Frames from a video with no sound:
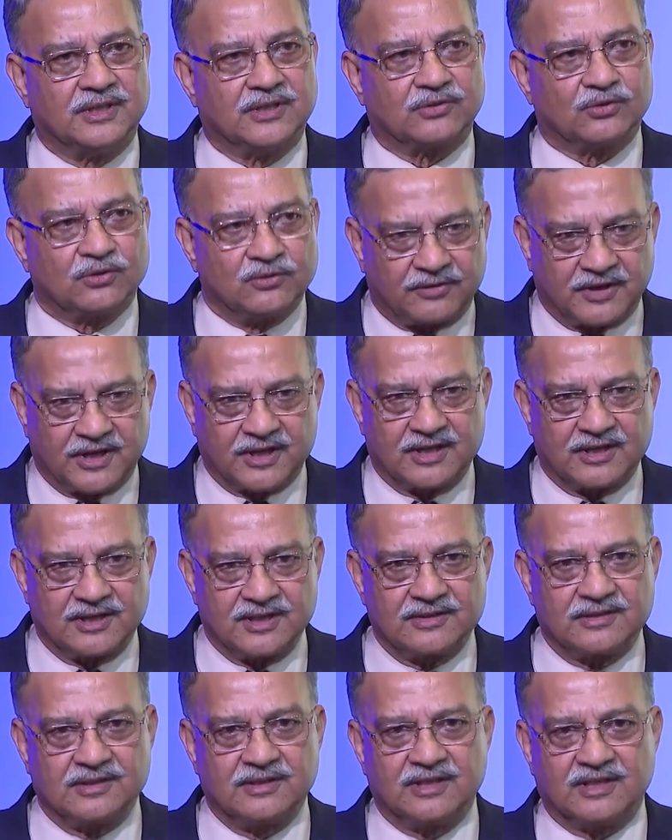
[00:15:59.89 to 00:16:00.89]
So far, at
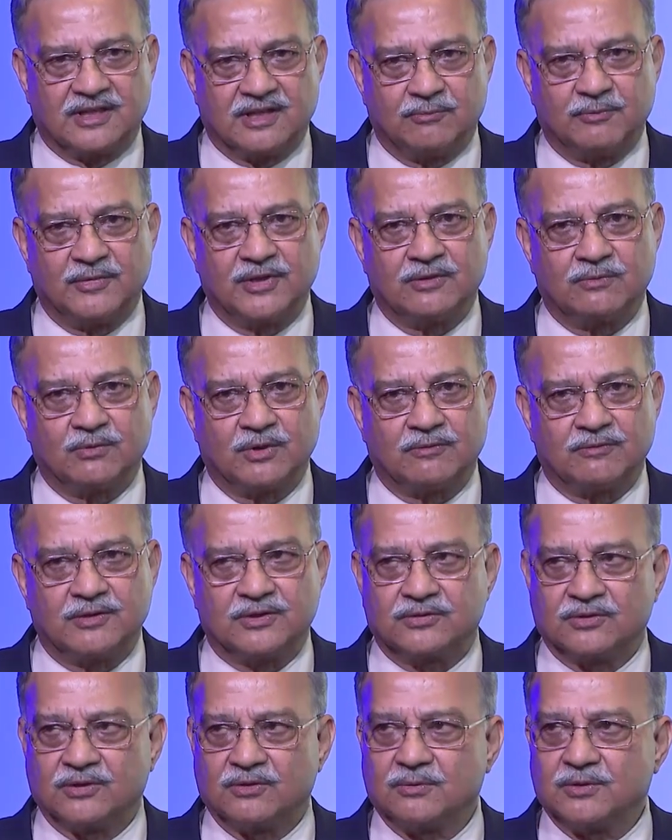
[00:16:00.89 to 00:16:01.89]
least in the government, what we
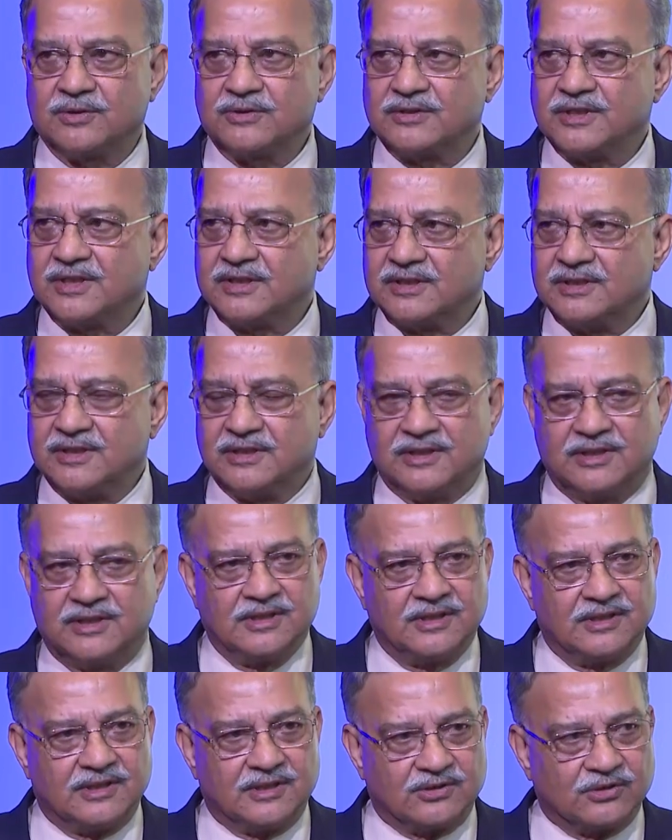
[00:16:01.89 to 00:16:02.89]
saw was that the
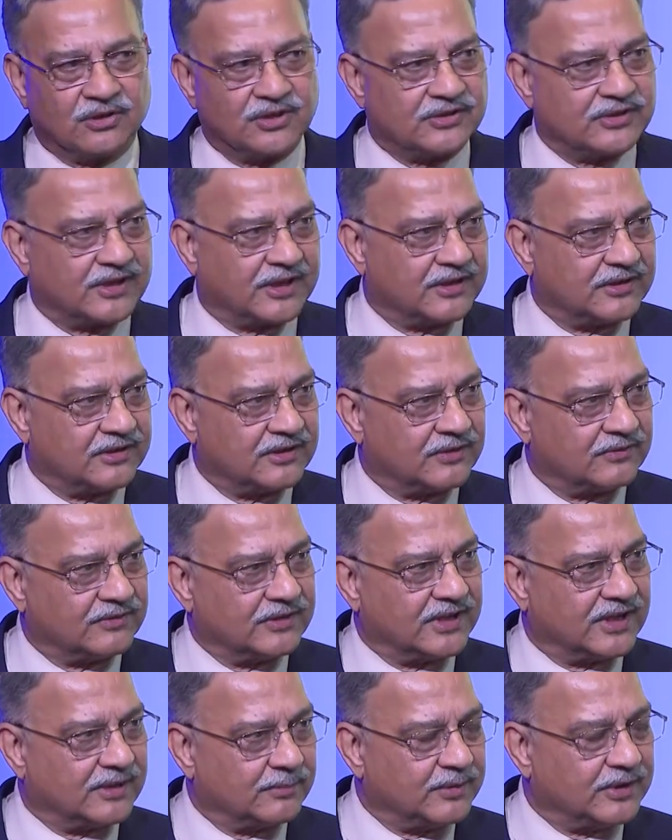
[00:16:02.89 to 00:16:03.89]
Joint Secretary of
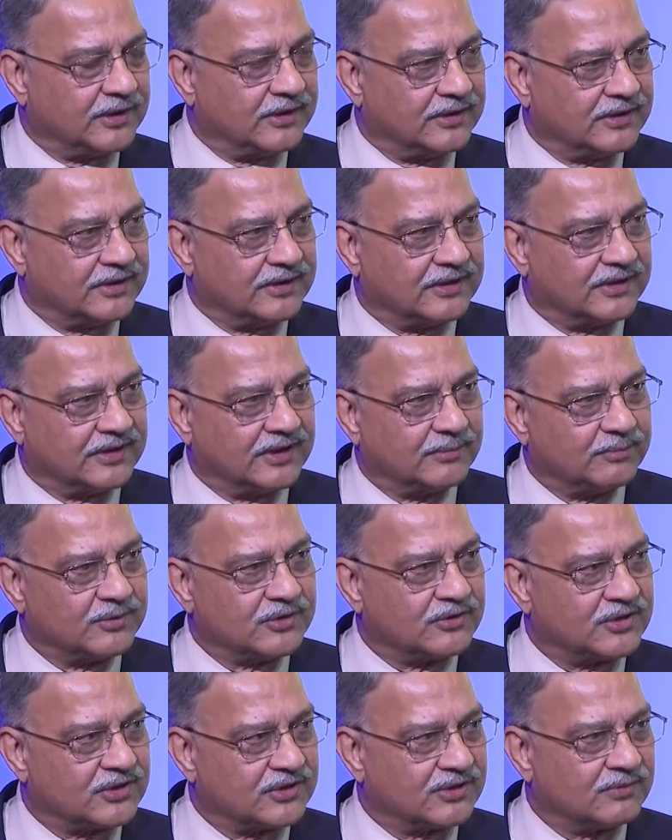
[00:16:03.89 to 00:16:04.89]
the
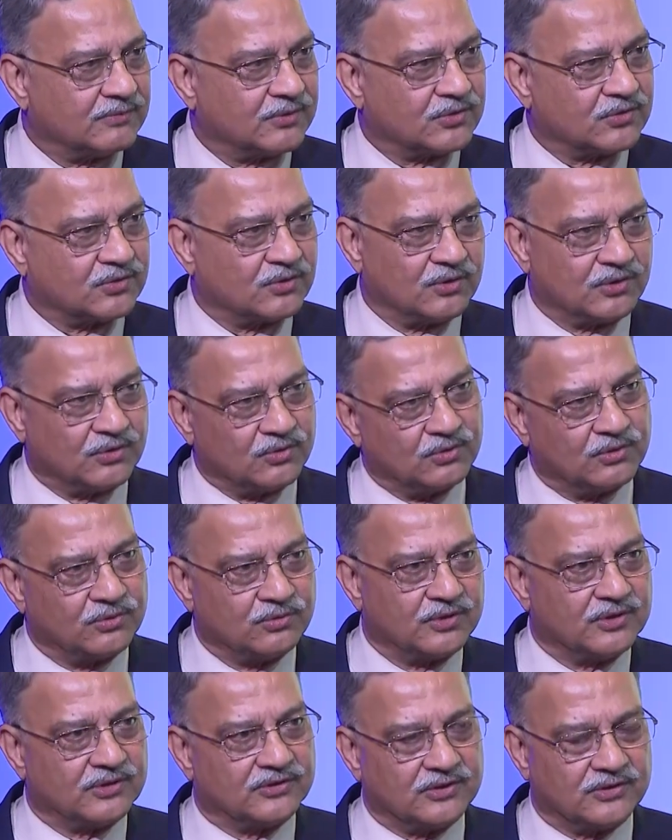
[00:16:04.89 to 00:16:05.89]
administration was told, you'll
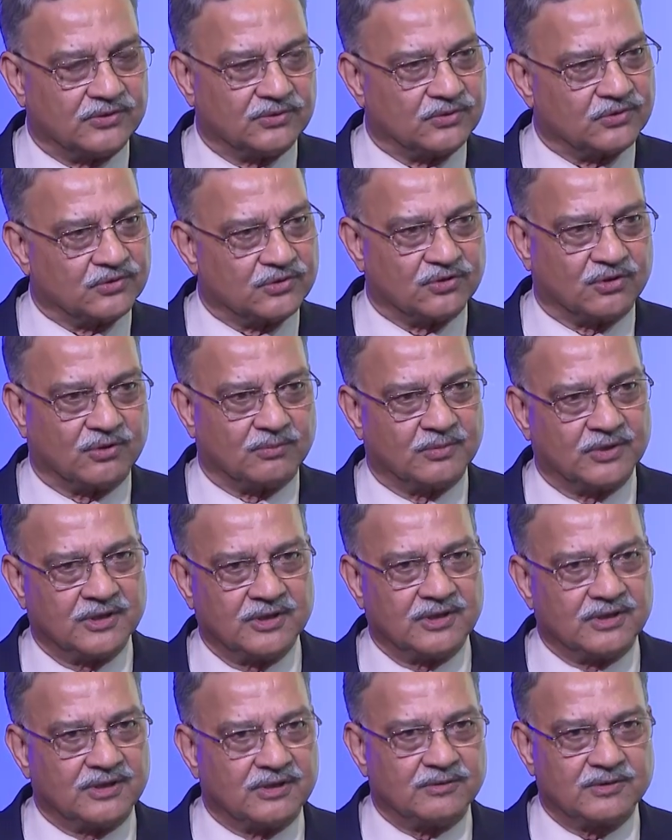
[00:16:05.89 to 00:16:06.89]
do the CISO's job,
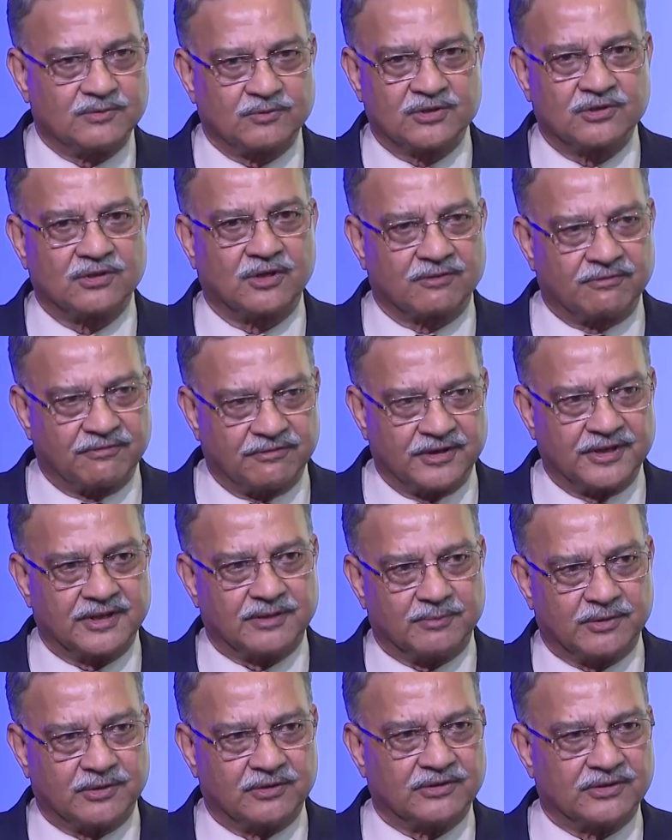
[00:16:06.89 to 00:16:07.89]
which was not
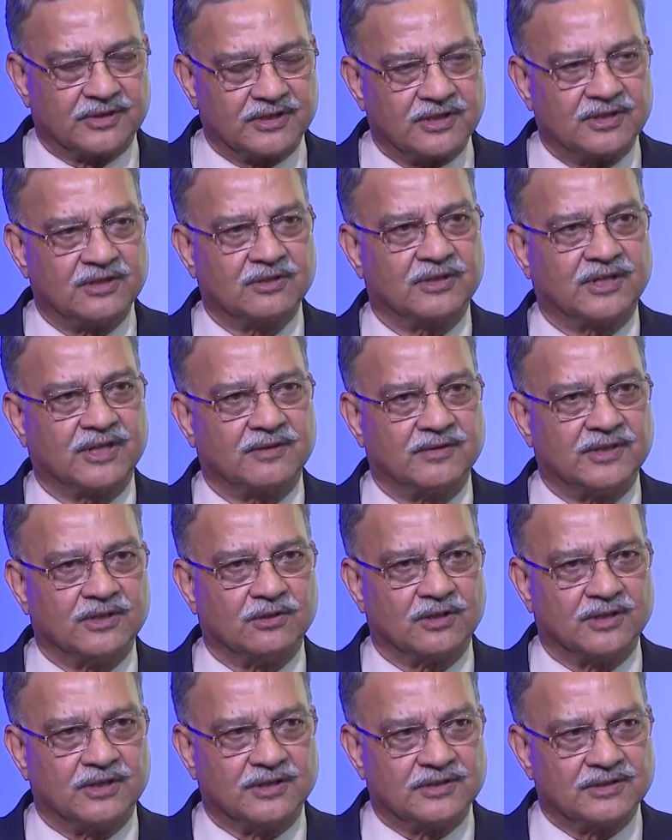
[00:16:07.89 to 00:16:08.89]
fair because he did not have the
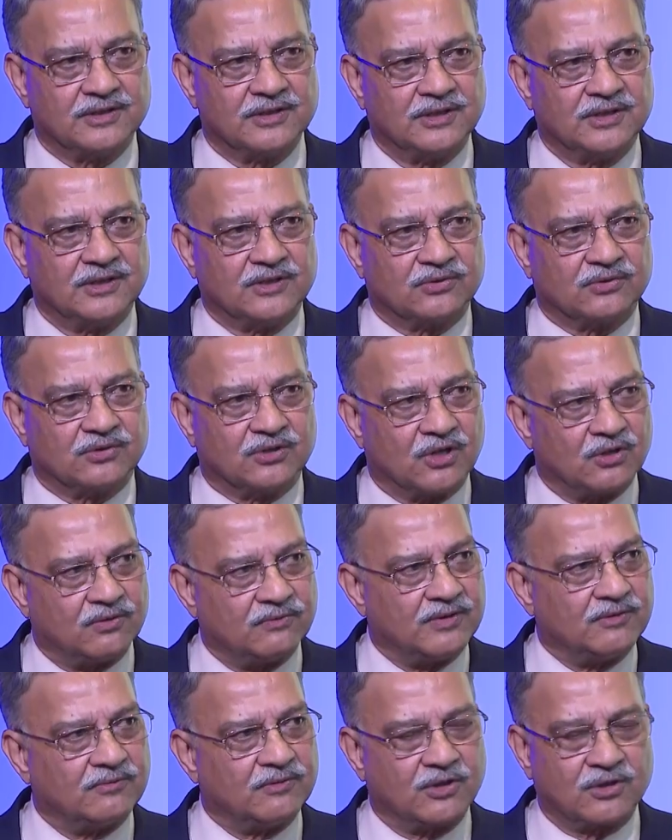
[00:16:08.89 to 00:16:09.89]
knowledge. So now
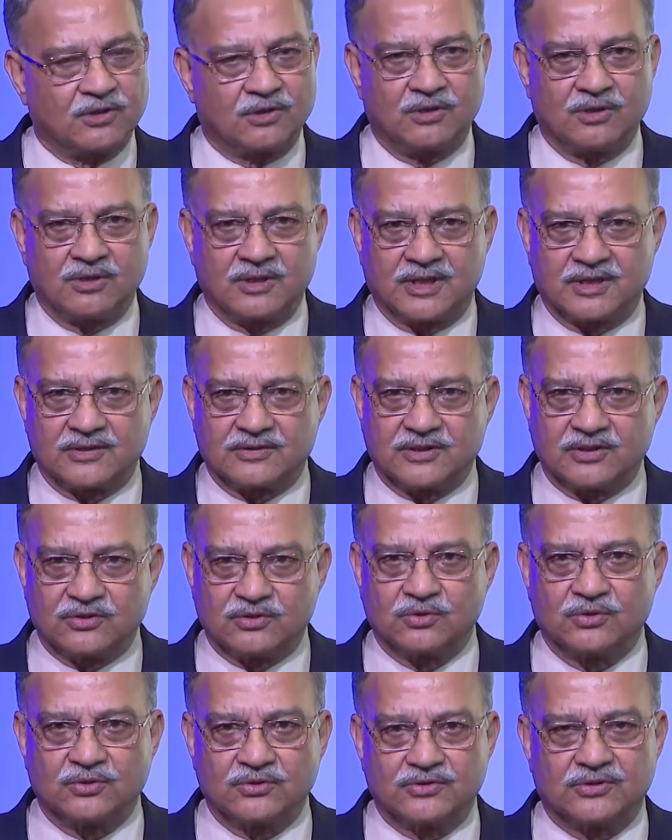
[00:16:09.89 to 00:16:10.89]
we've got all our
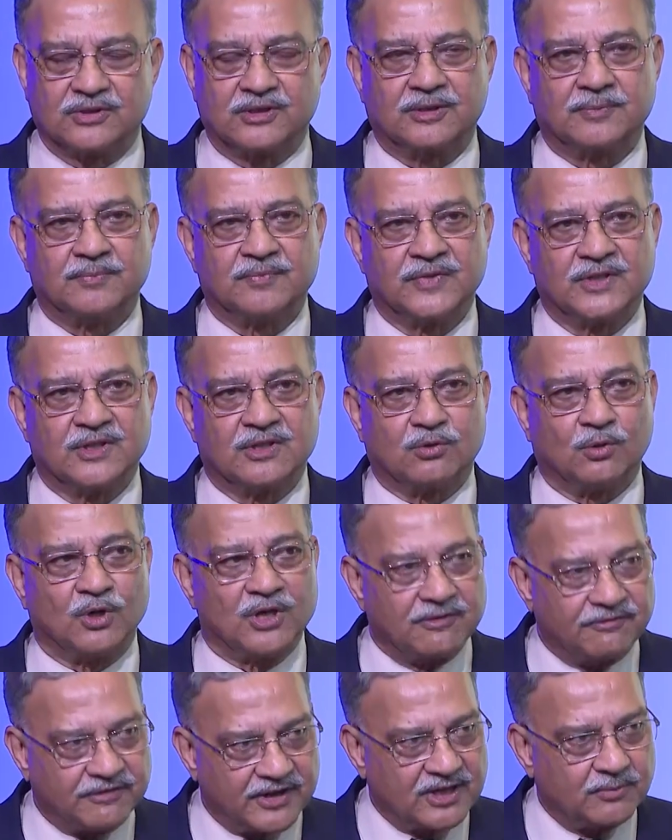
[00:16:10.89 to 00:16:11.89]
CISOs,
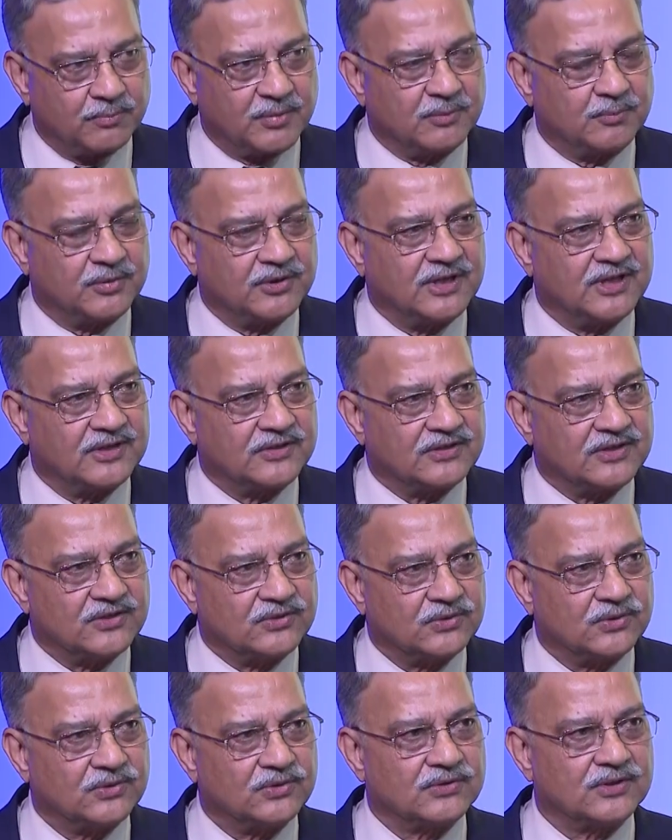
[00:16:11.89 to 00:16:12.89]
qualified people as
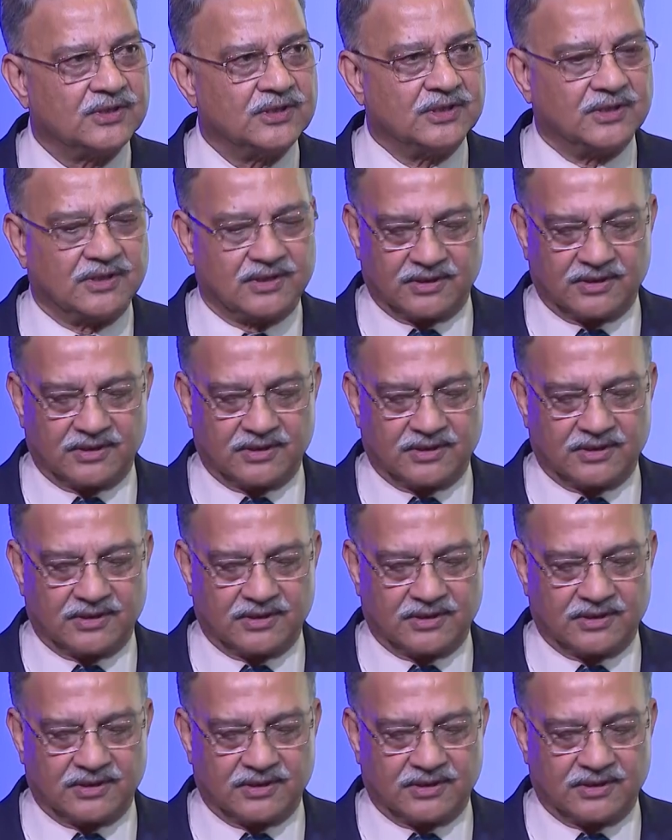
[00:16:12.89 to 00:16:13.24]
CISOs.